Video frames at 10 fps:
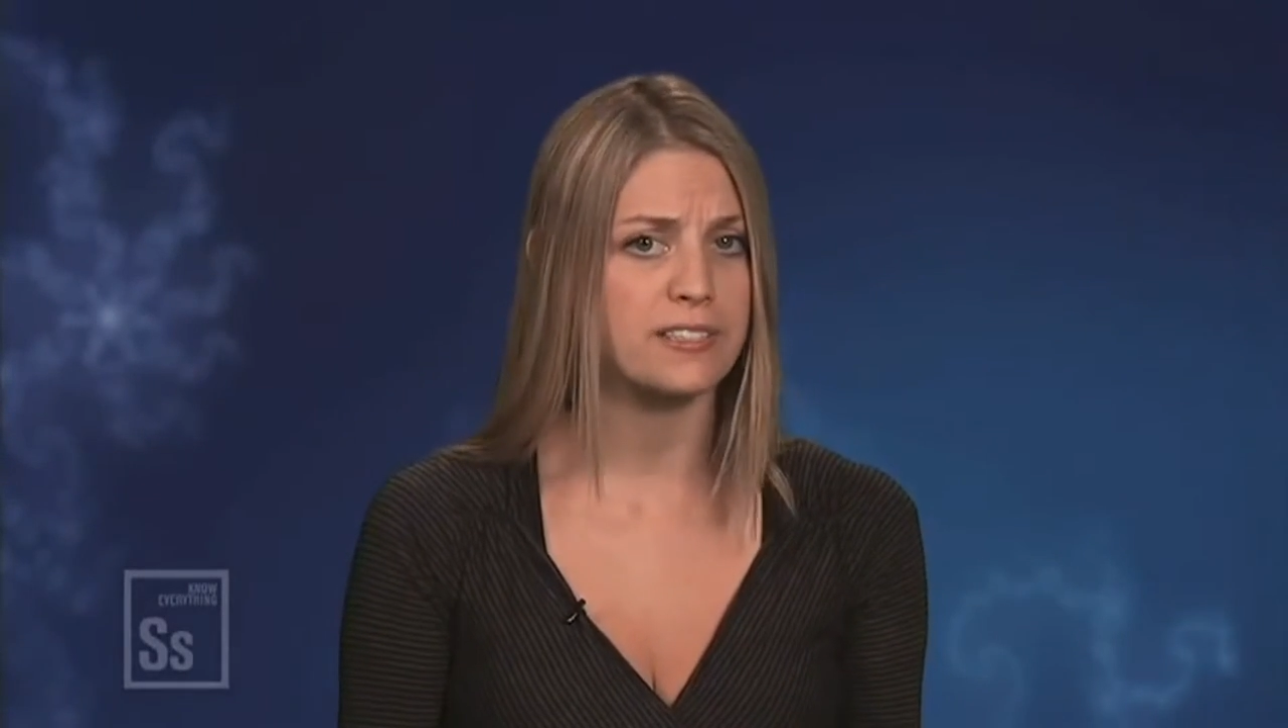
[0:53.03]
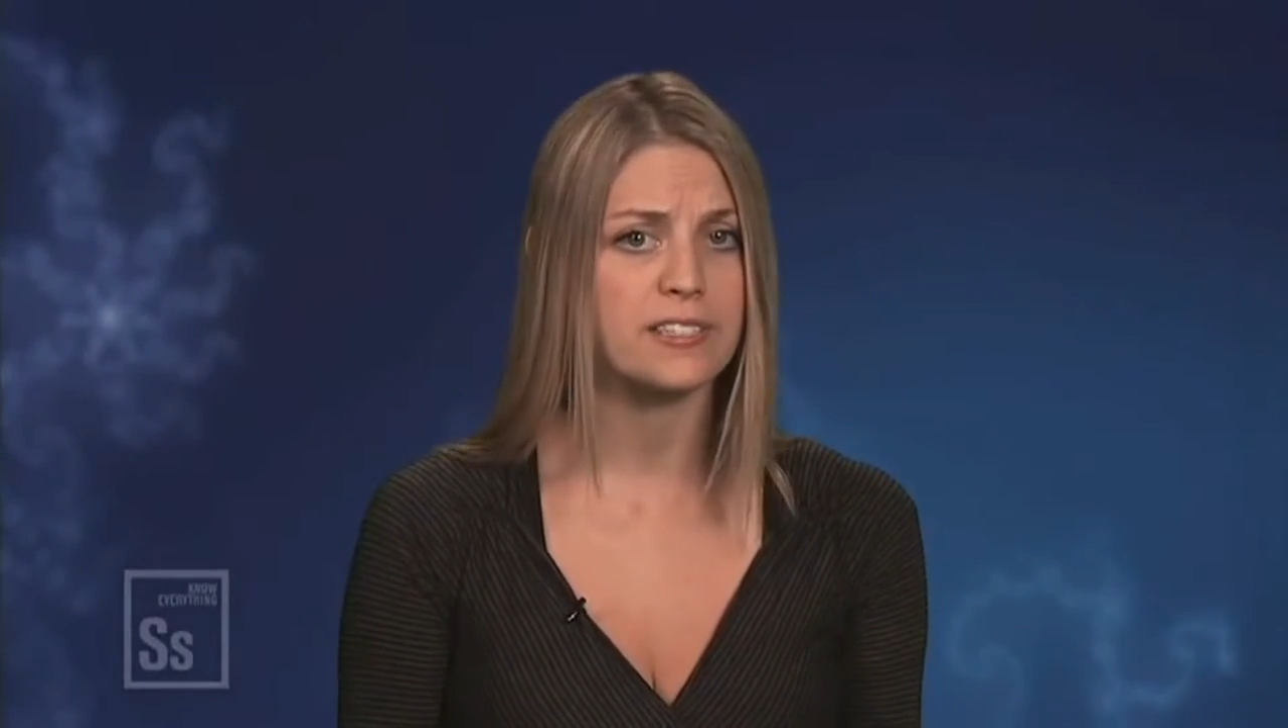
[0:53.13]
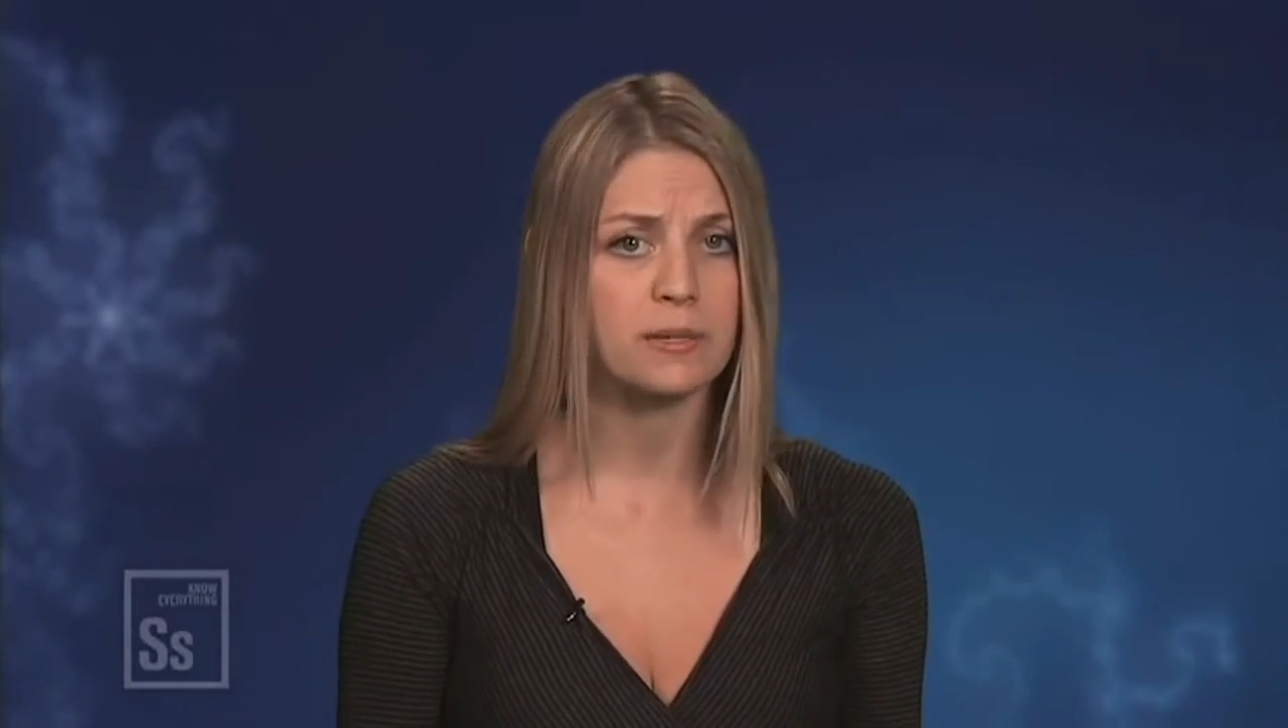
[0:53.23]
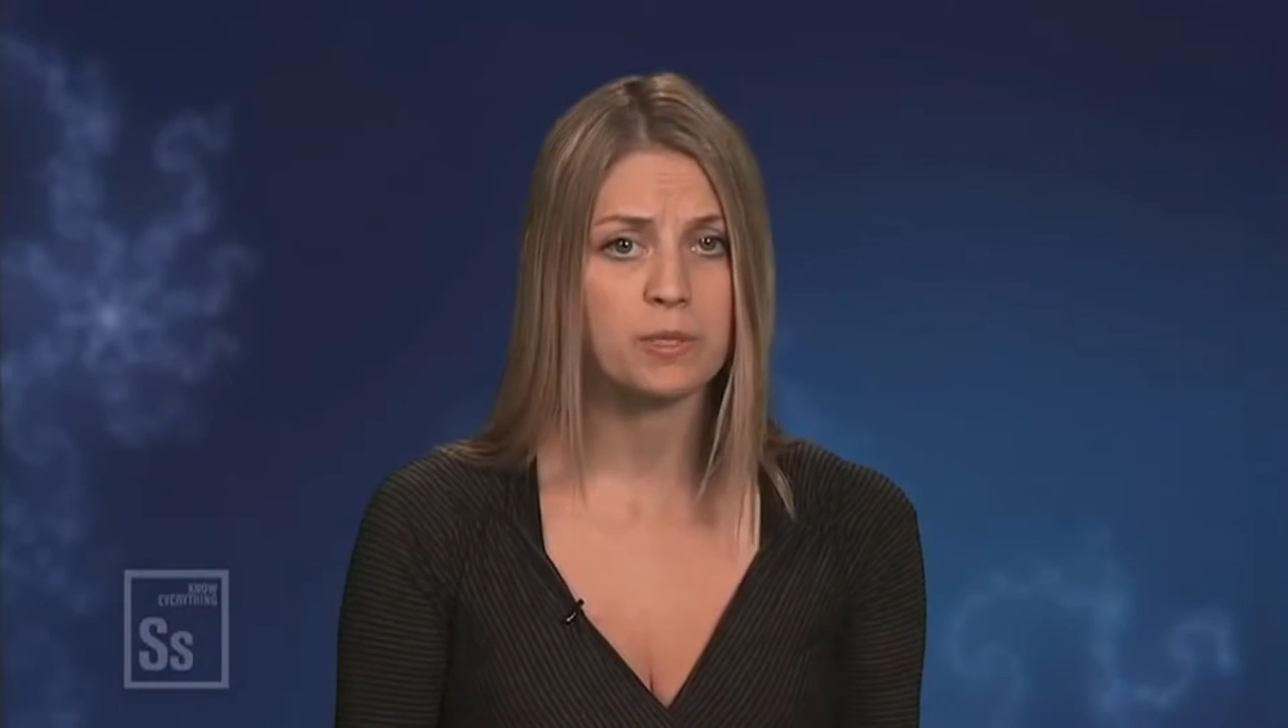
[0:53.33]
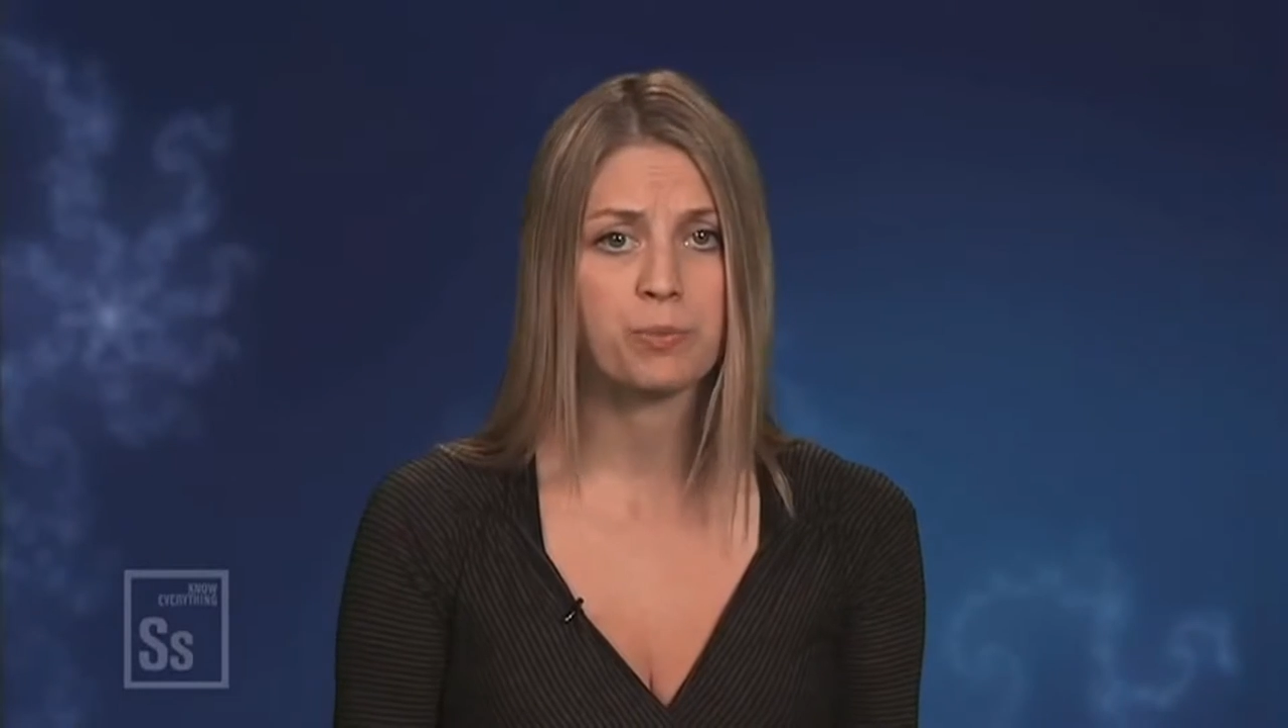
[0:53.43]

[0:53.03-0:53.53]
this seems